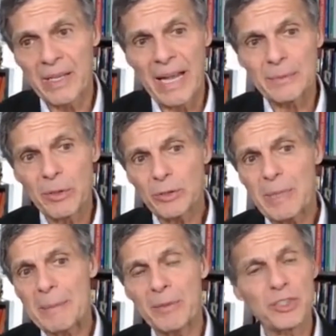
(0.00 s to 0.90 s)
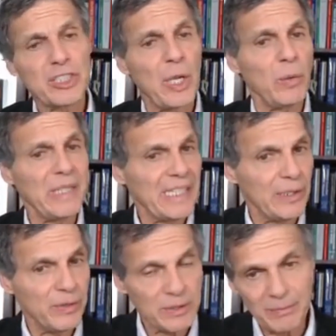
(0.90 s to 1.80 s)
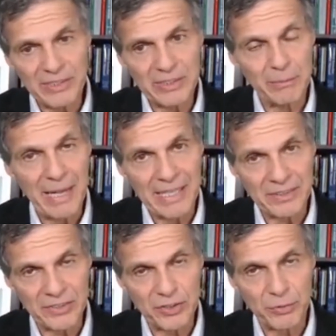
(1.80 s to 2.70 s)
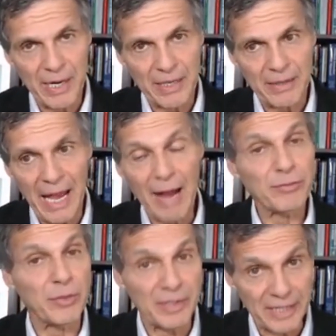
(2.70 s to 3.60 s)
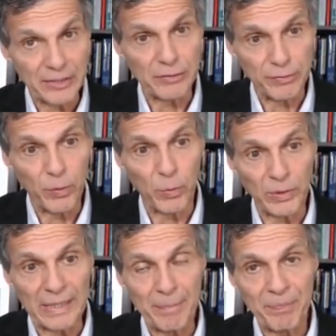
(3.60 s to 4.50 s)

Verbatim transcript: as most people slowly lose muscle mass and strength after the age of 40.